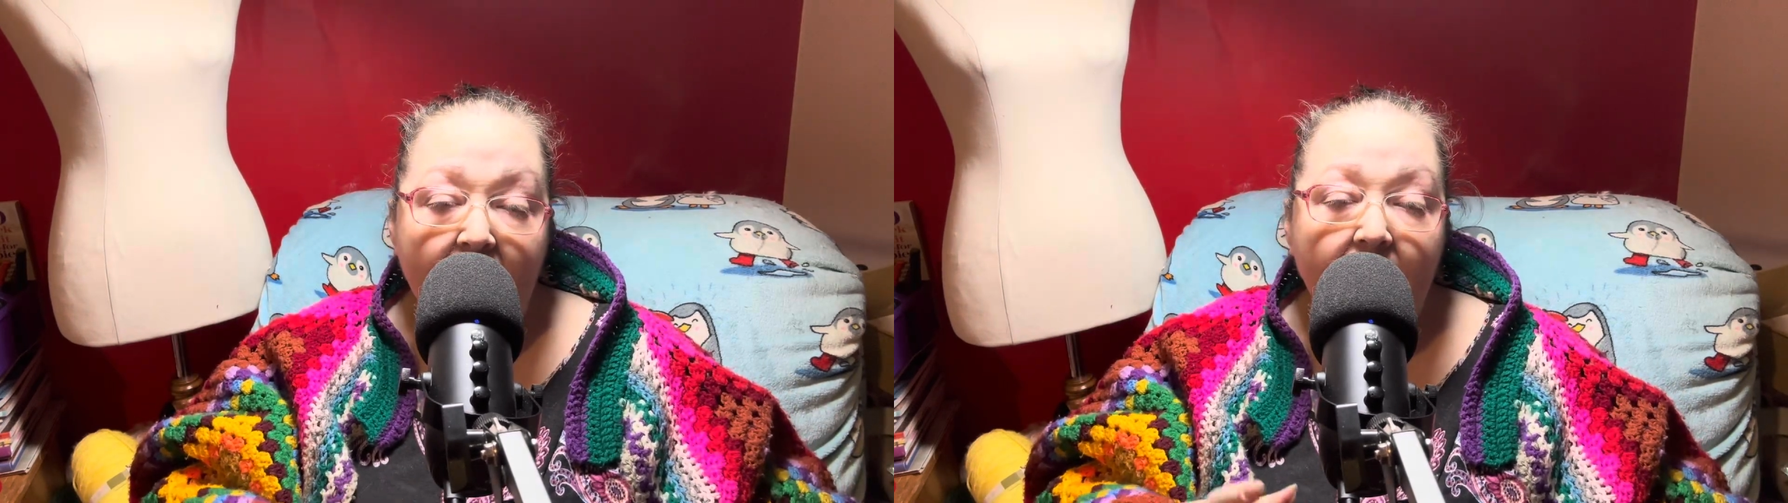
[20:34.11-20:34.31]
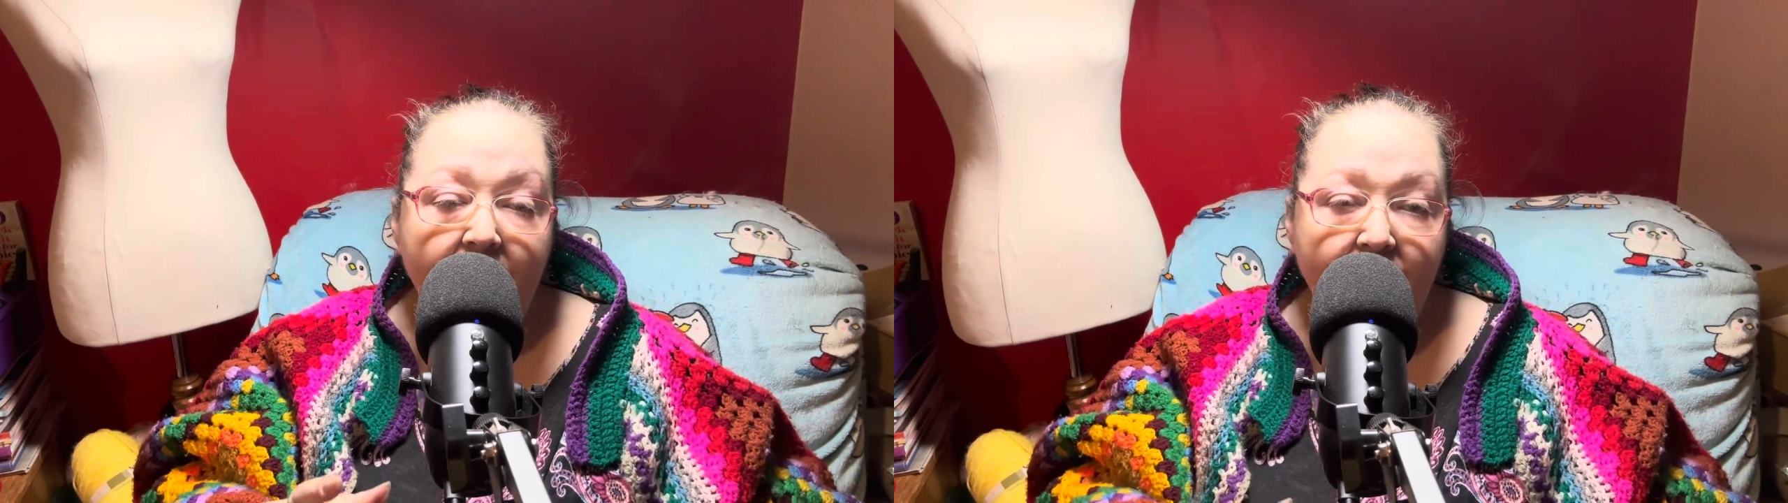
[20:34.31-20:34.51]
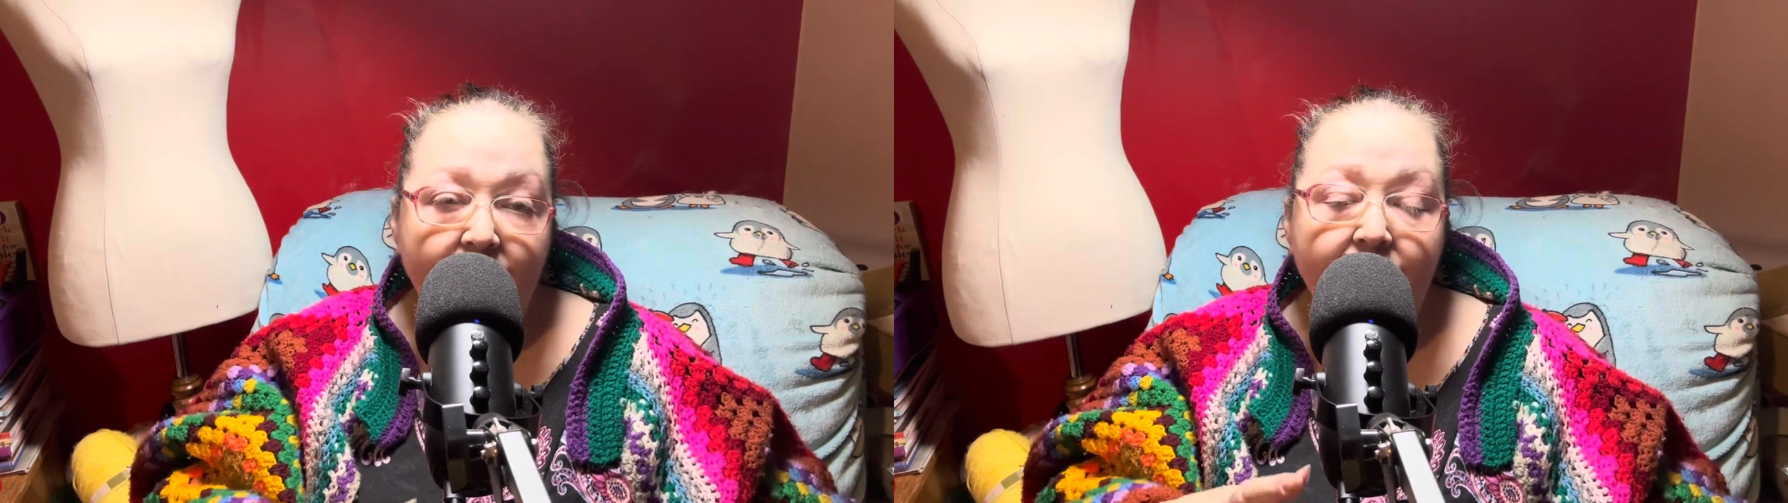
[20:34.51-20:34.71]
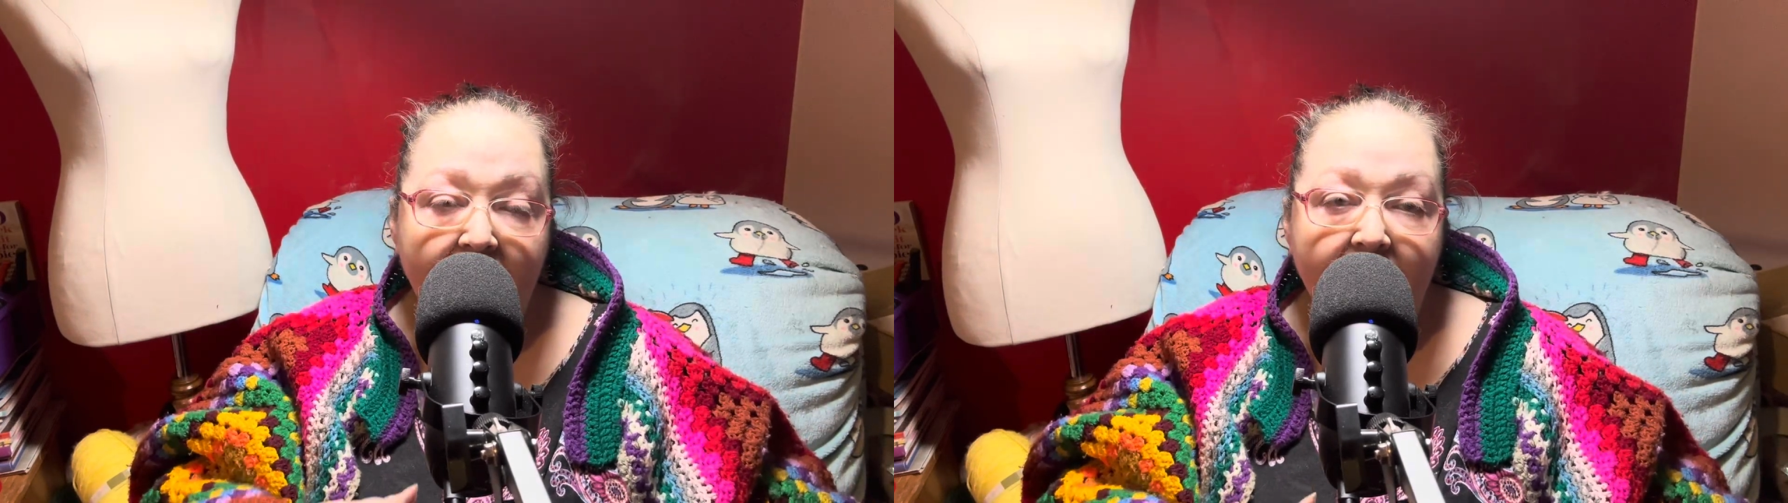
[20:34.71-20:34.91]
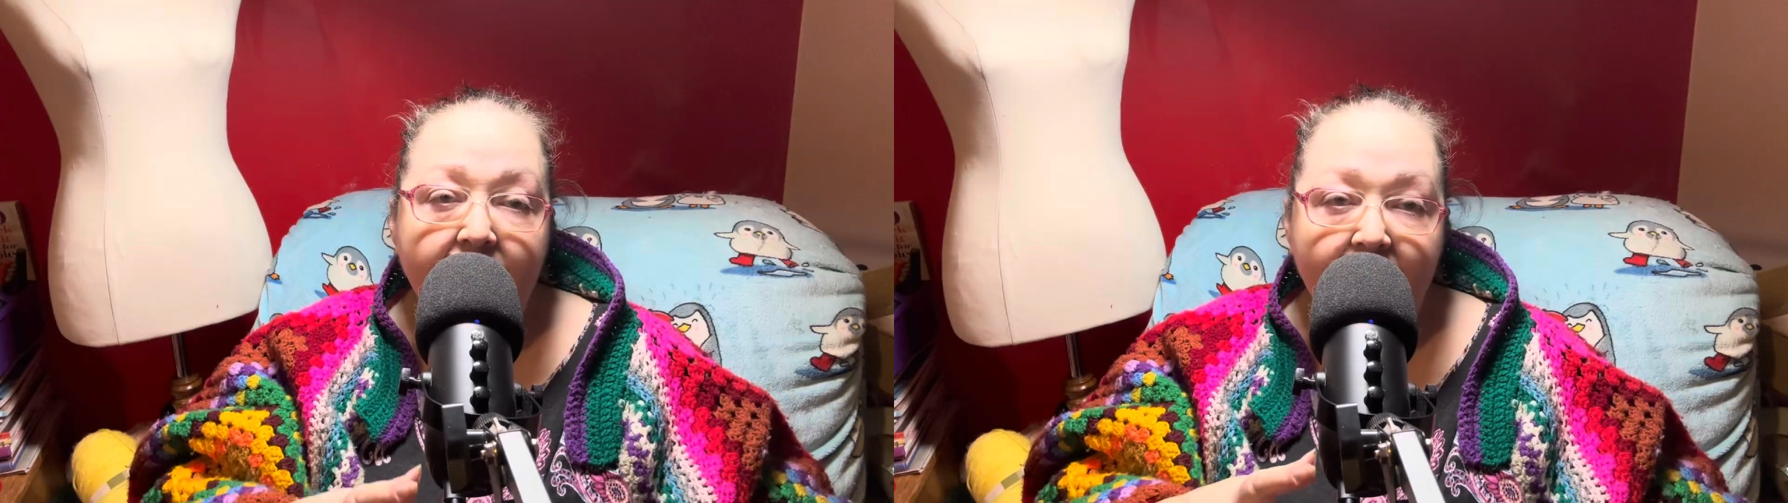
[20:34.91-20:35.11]
I do
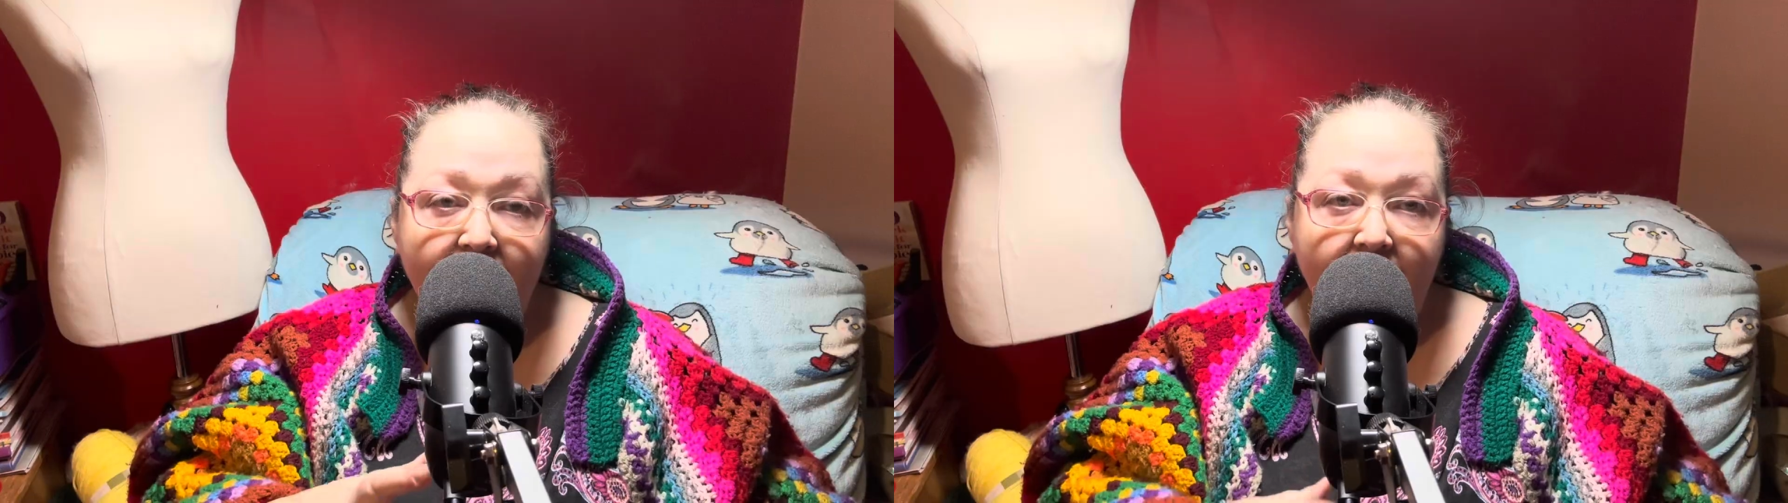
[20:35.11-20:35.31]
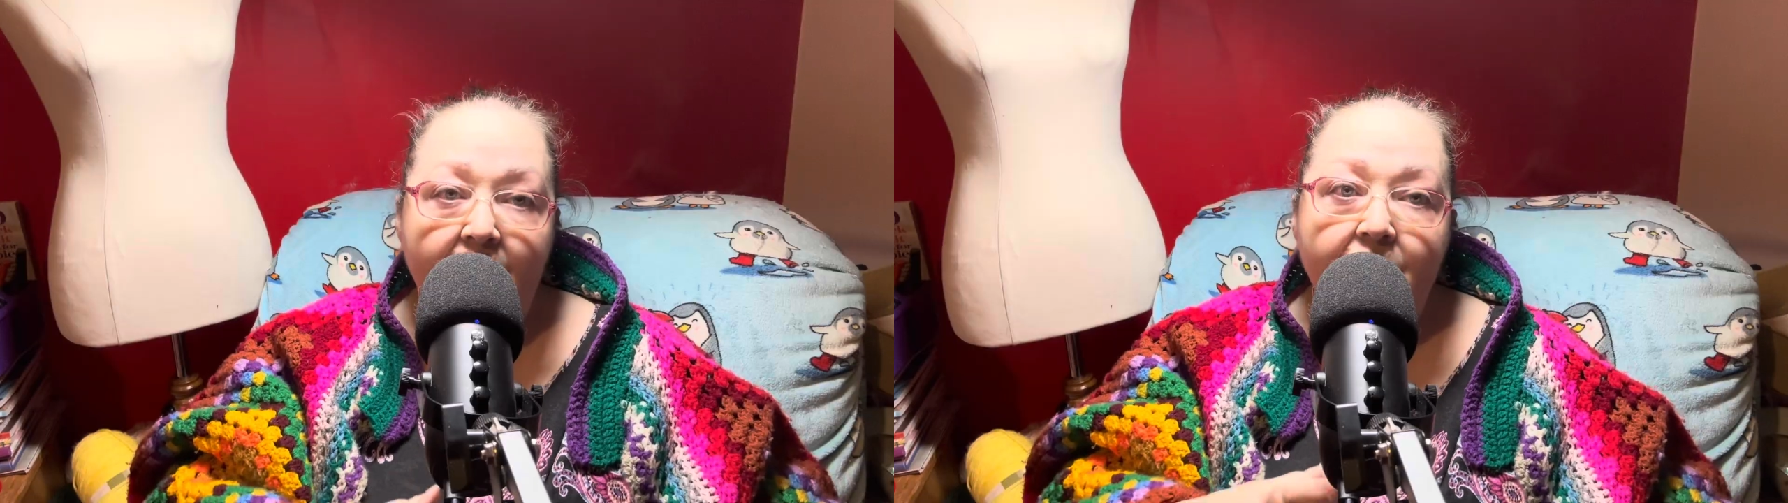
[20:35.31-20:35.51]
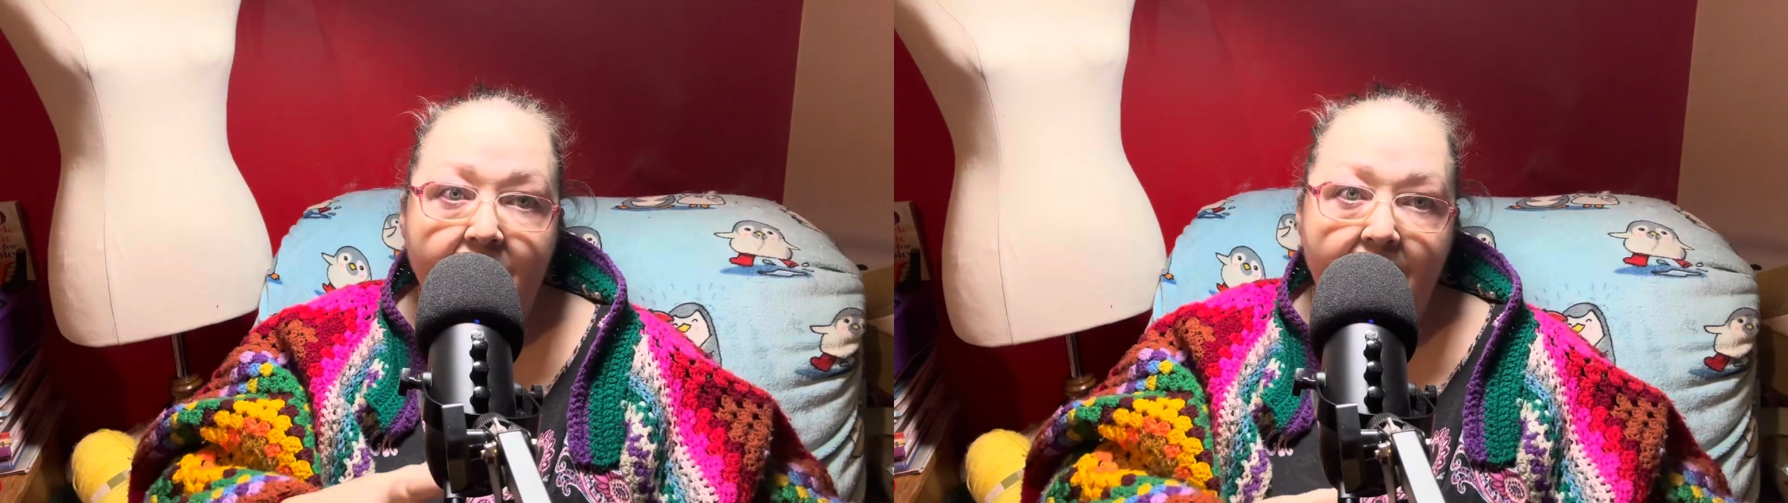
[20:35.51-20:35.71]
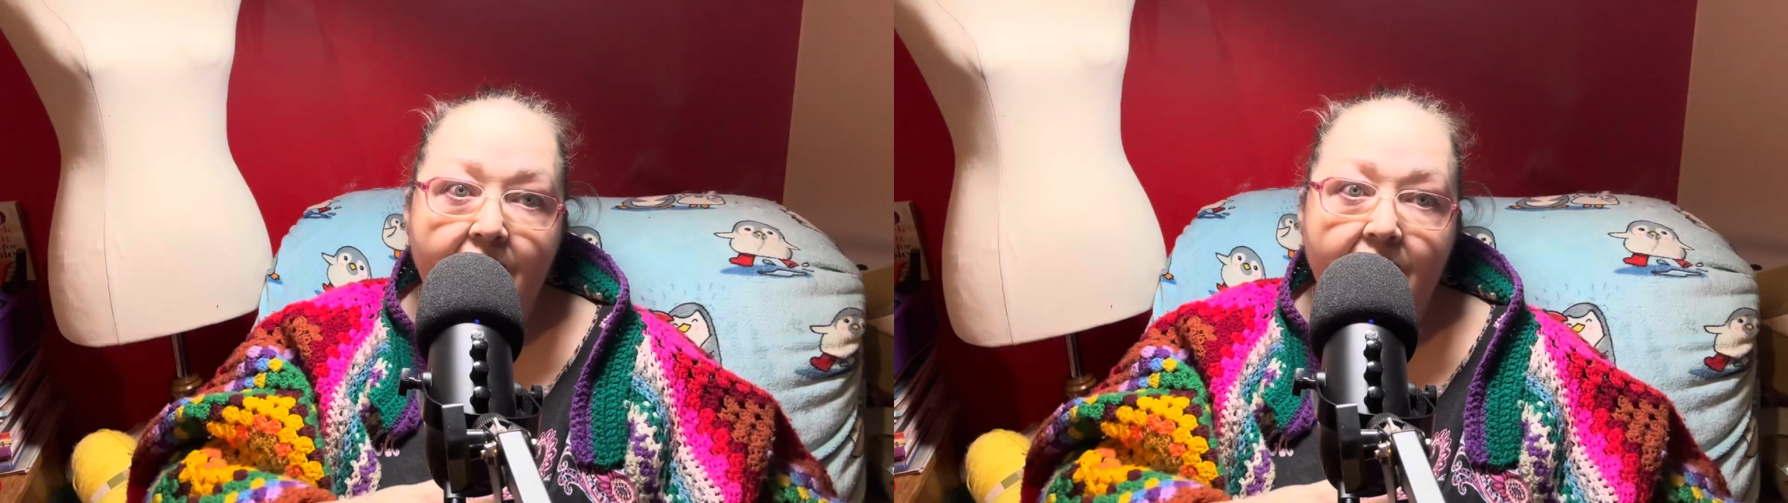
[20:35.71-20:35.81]
tend to really